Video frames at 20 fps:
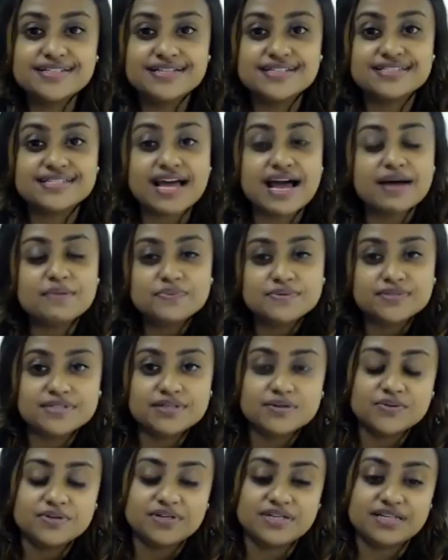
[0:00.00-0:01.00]
is
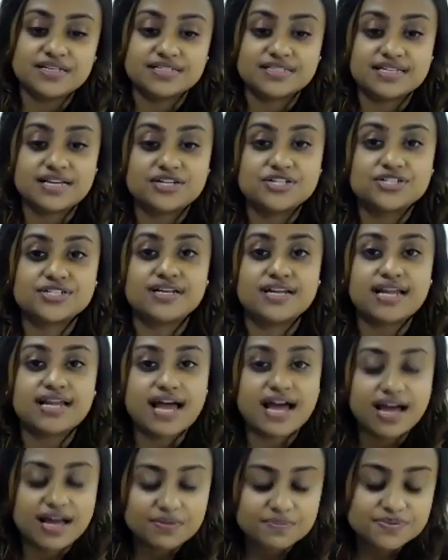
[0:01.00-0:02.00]
absolutely essential.
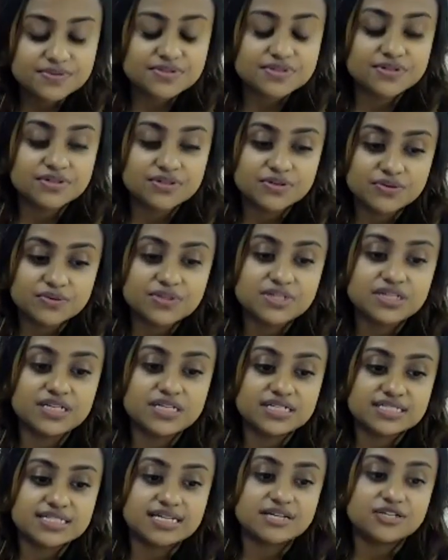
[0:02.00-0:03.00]
Absolutely
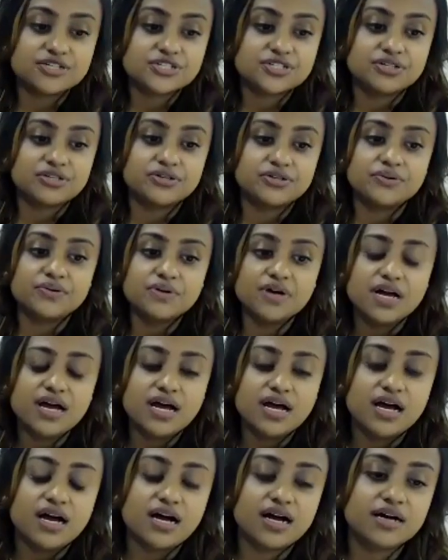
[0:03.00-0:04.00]
essential.
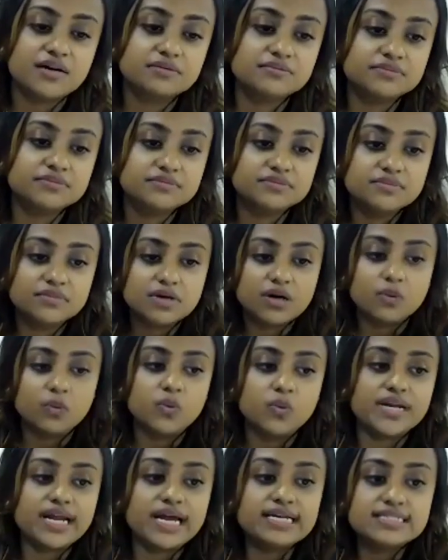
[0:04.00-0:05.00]

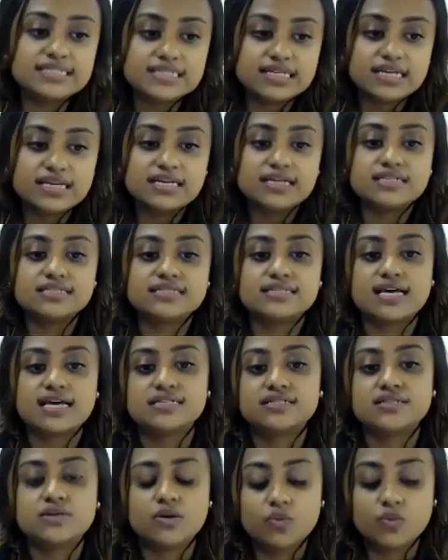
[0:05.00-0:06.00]
What I say is
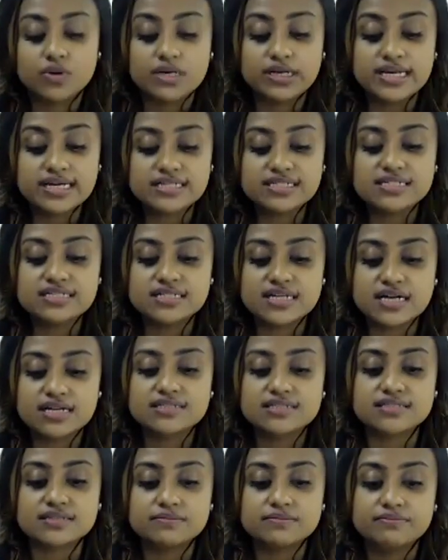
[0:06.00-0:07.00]
that LinkedIn
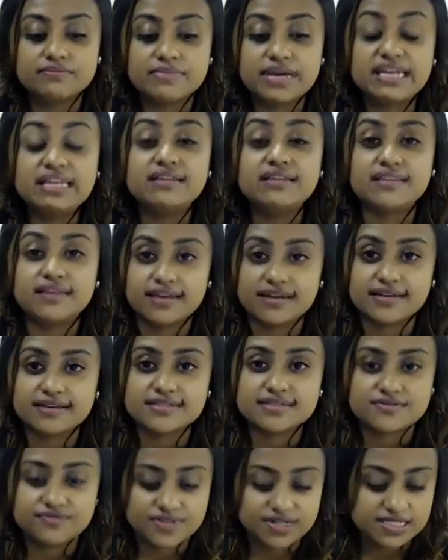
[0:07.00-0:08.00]
does many
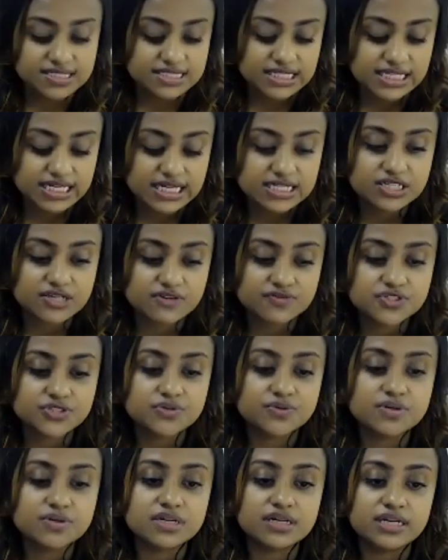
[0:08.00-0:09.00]
things. Firstly, it gives
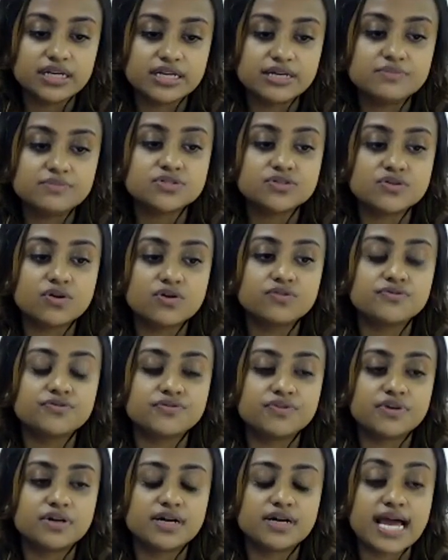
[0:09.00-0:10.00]
you a glimpse of
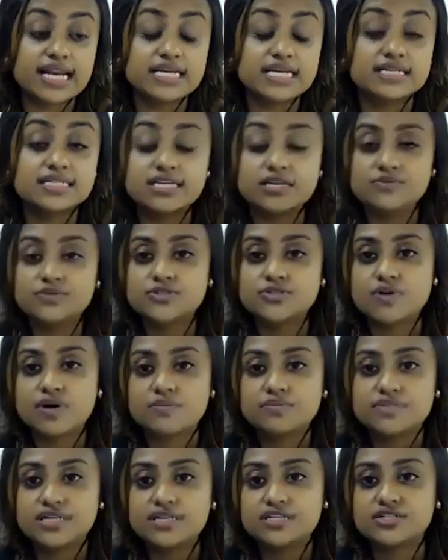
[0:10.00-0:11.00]
and it keeps you
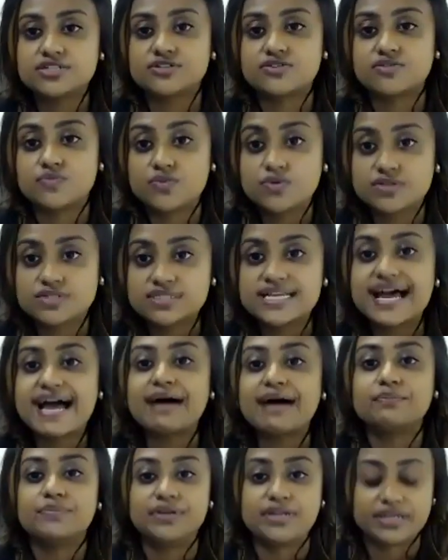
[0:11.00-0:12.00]
updated of what's
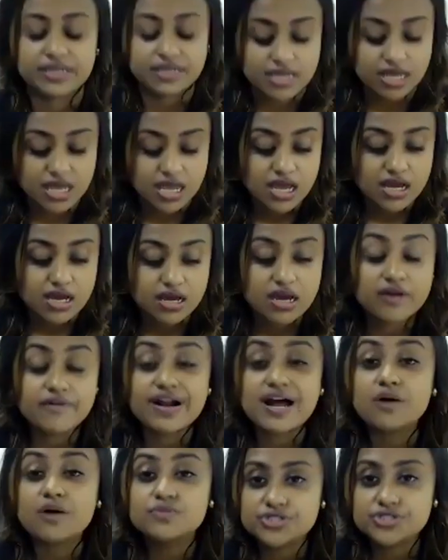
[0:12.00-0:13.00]
happening
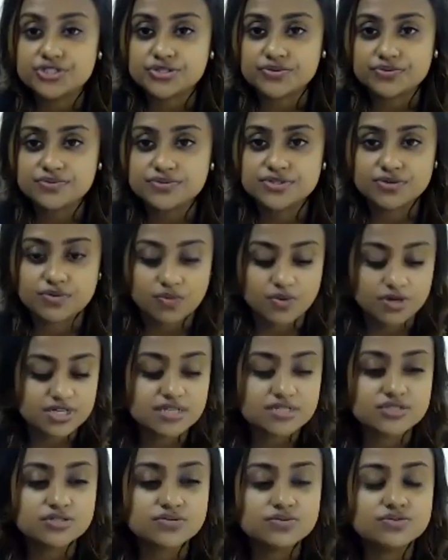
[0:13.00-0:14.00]
around you. So, what are
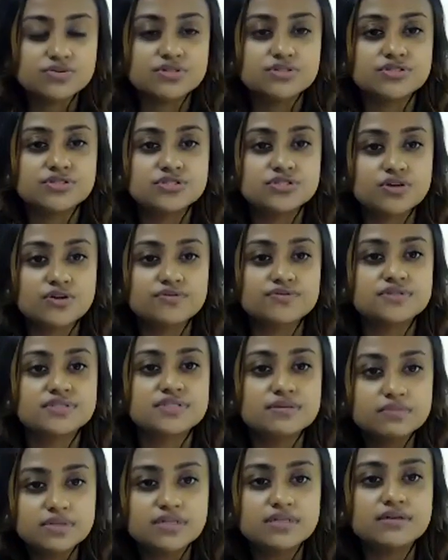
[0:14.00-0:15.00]
students of
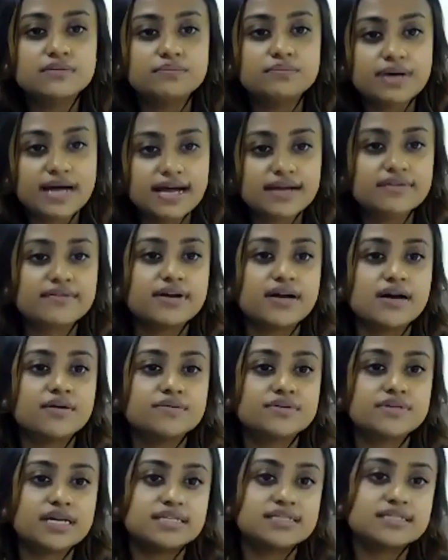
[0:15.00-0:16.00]
similar
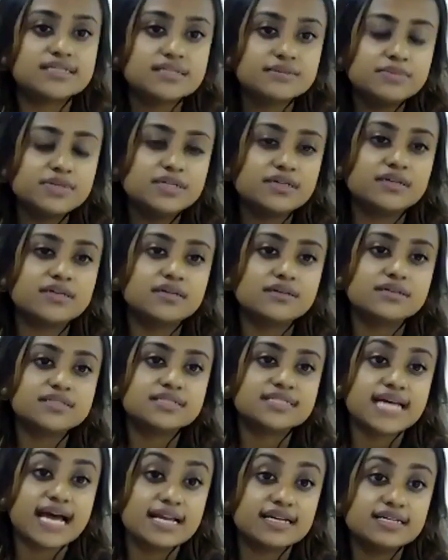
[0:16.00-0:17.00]
background and similar
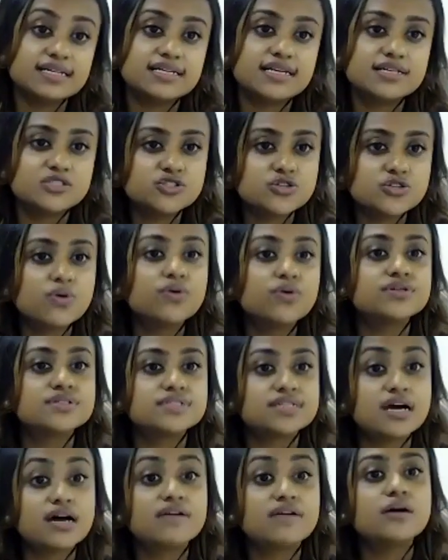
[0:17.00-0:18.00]
standard as yours
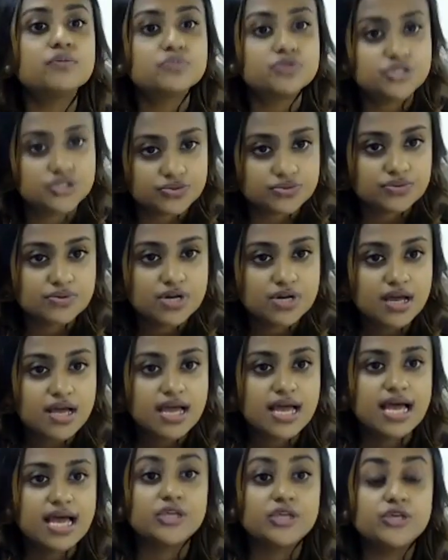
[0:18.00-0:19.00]
are up to?
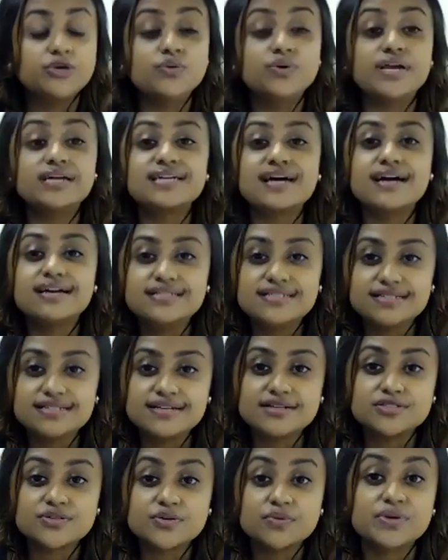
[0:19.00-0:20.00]
You get
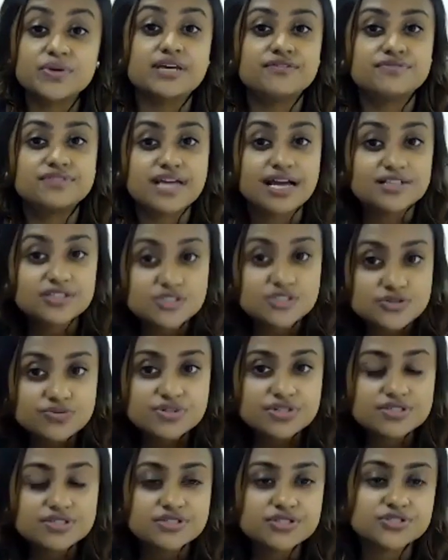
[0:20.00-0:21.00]
ideas. Okay, if that
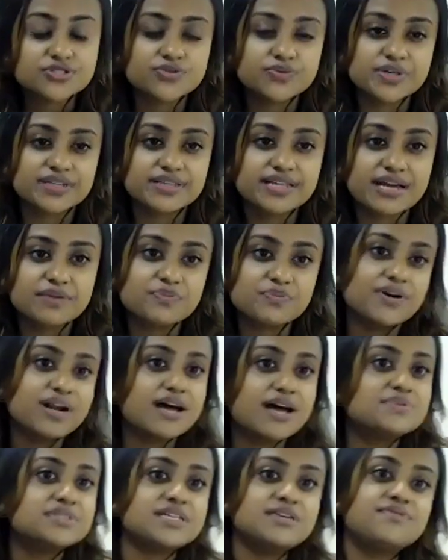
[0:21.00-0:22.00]
student is doing that,
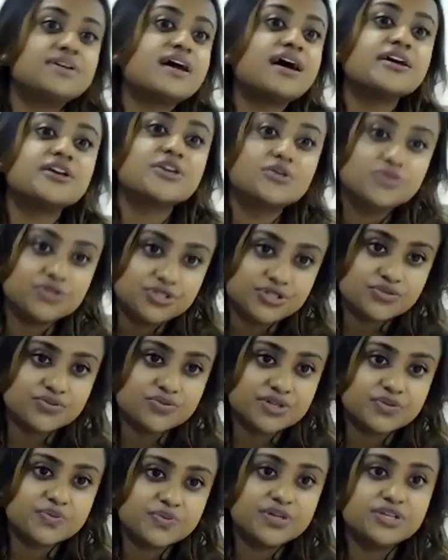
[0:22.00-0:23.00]
perhaps even I could do
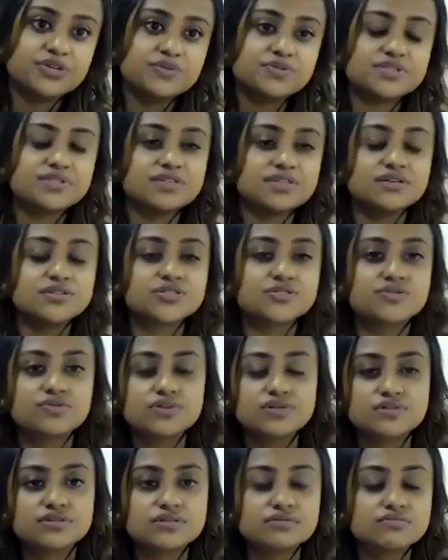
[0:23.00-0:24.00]
it. When you see a
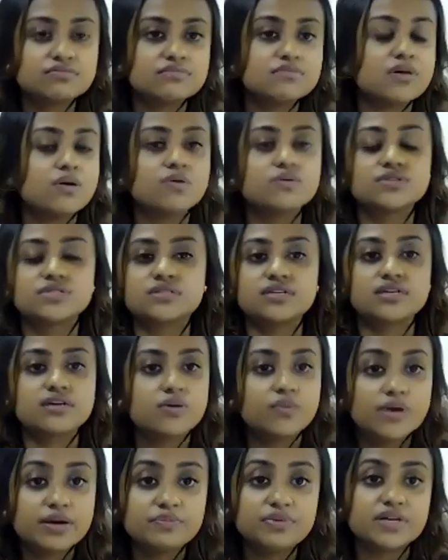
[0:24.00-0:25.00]
student hosting a
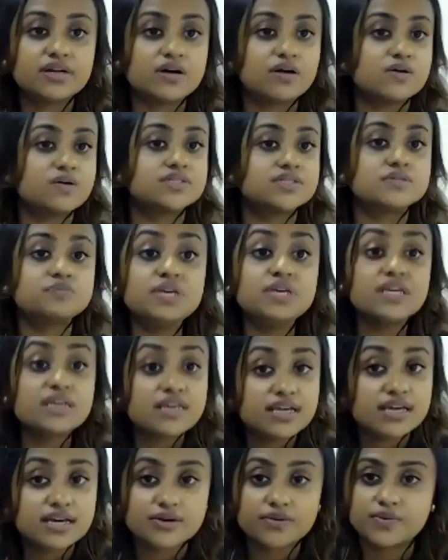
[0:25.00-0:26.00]
webinar or
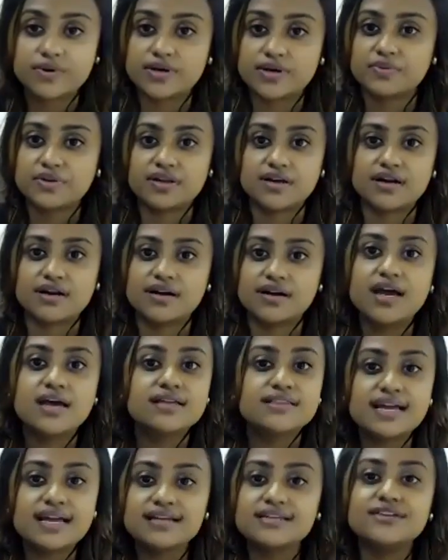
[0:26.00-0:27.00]
speaking at a webinar,
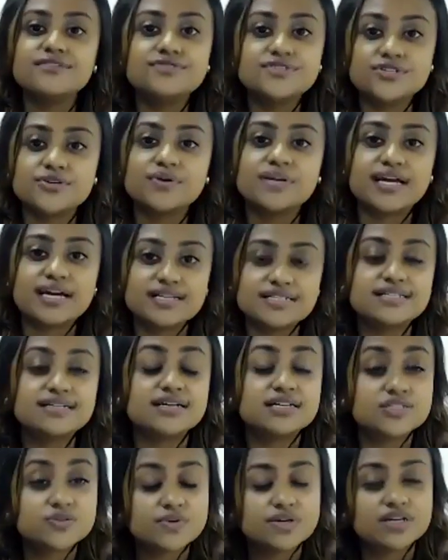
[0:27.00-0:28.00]
that gives you an idea,
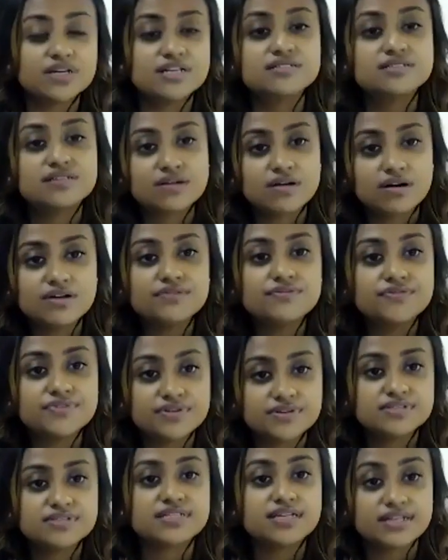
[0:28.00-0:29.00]
as well as the
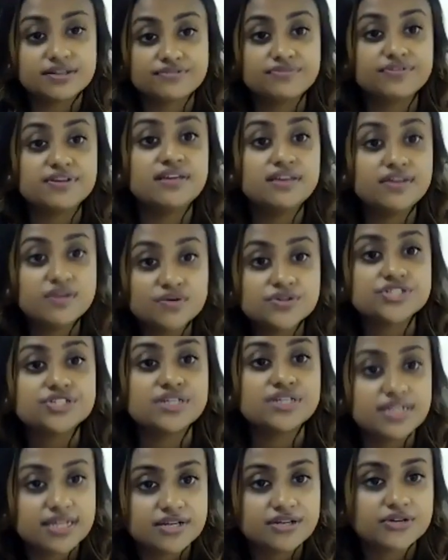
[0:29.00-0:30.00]
confidence that if he or
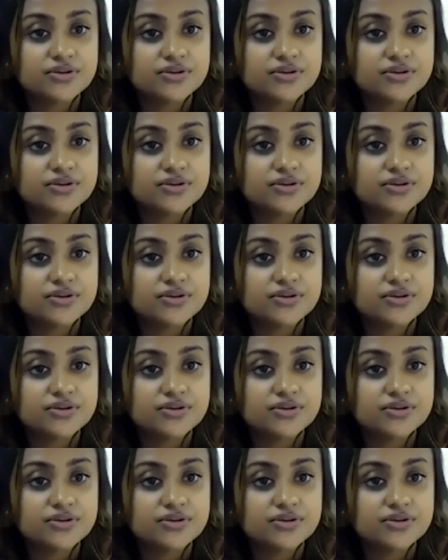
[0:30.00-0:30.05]
she can